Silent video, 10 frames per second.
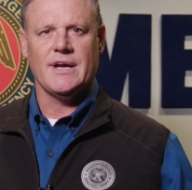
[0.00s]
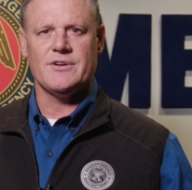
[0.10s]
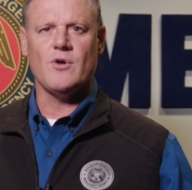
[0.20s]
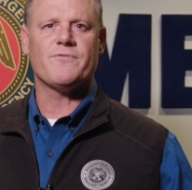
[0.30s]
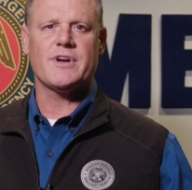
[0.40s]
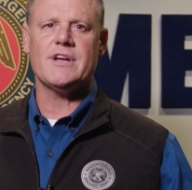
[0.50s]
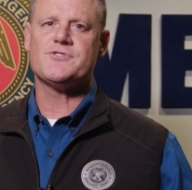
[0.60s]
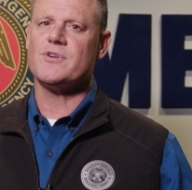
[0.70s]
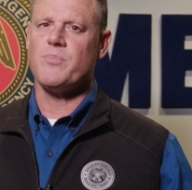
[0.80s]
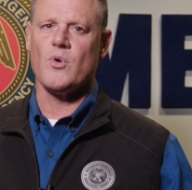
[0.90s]
And don't
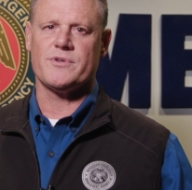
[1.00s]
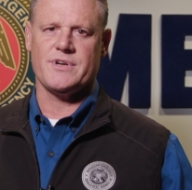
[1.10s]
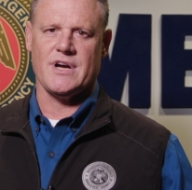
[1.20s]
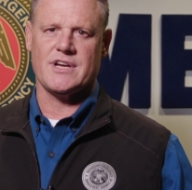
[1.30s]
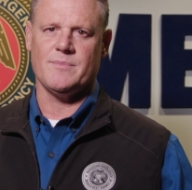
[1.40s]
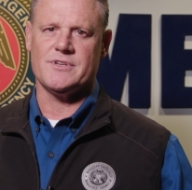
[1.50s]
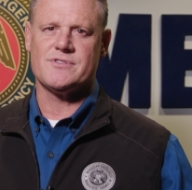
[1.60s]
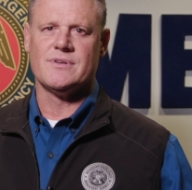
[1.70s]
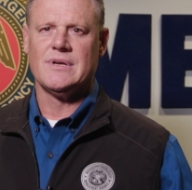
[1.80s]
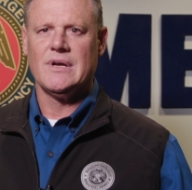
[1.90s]
forget your important
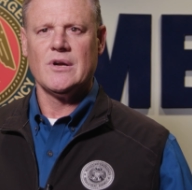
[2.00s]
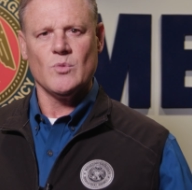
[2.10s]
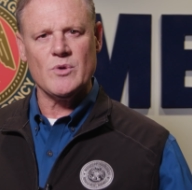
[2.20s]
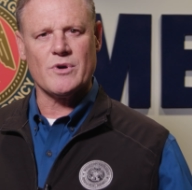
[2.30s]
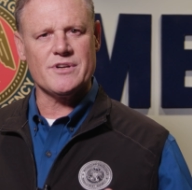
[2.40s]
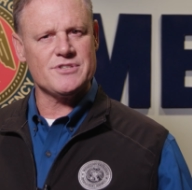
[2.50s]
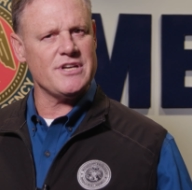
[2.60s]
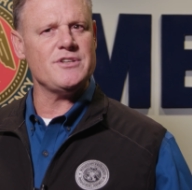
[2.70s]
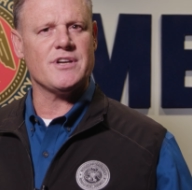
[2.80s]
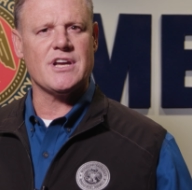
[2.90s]
documents. We will
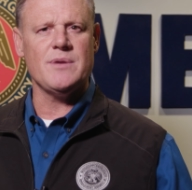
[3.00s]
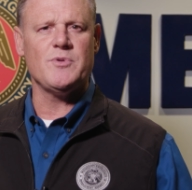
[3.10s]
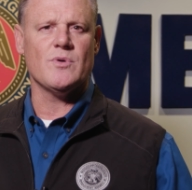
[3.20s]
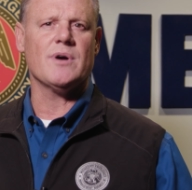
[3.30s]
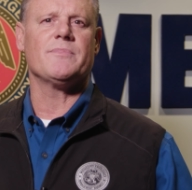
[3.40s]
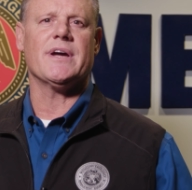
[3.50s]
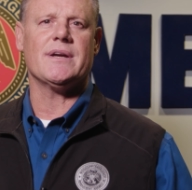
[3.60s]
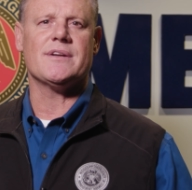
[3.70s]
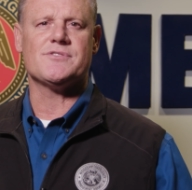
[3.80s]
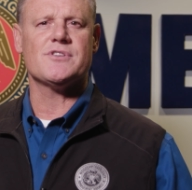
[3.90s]
continue to keep you
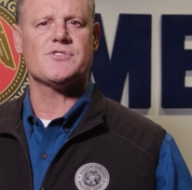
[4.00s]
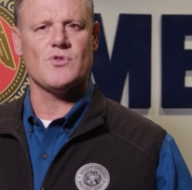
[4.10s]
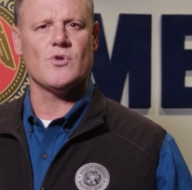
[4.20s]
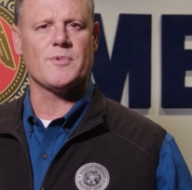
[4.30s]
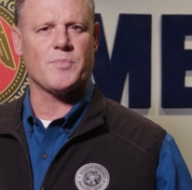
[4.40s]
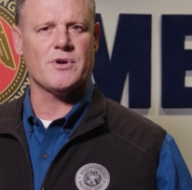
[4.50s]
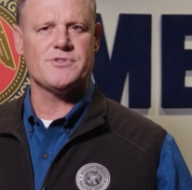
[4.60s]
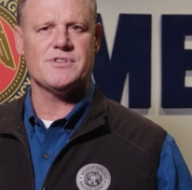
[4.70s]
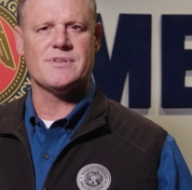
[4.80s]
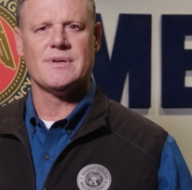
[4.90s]
updated as this storm
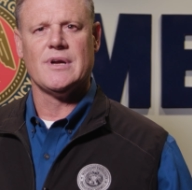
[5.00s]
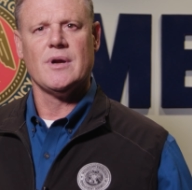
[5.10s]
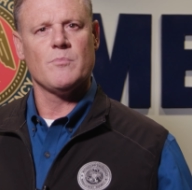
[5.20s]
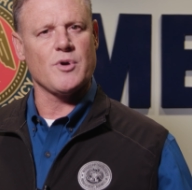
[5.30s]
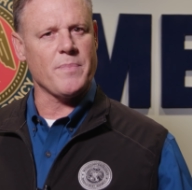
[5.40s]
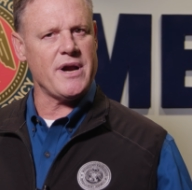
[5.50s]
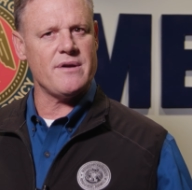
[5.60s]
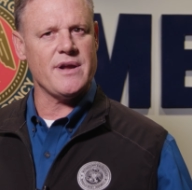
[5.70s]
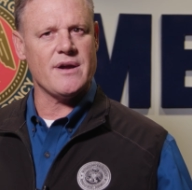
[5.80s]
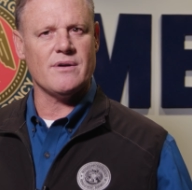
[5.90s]
approaches.
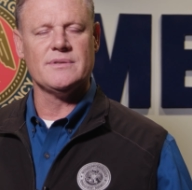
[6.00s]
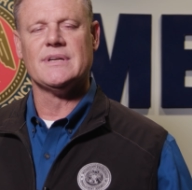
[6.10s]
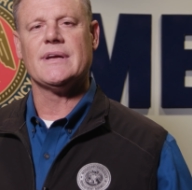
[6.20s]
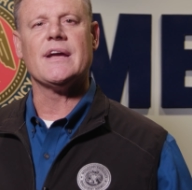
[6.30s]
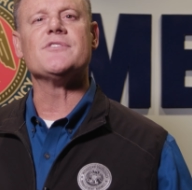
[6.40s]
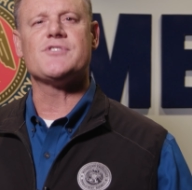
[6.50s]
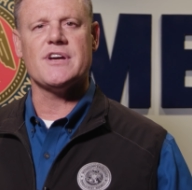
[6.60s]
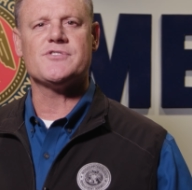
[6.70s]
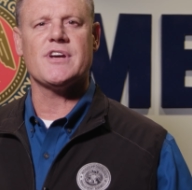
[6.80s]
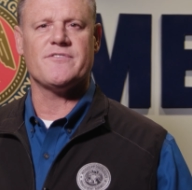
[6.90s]
Prepare now and
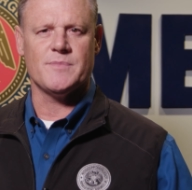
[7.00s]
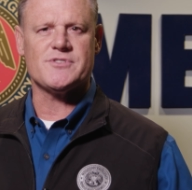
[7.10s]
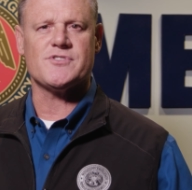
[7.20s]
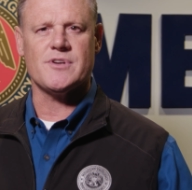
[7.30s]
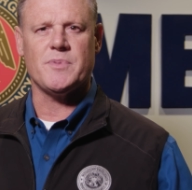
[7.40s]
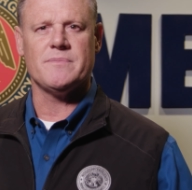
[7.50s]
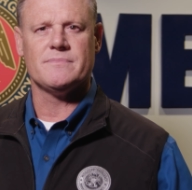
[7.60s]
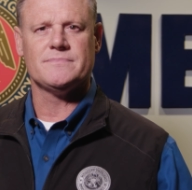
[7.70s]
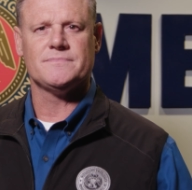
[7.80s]
stay safe, Mississippi.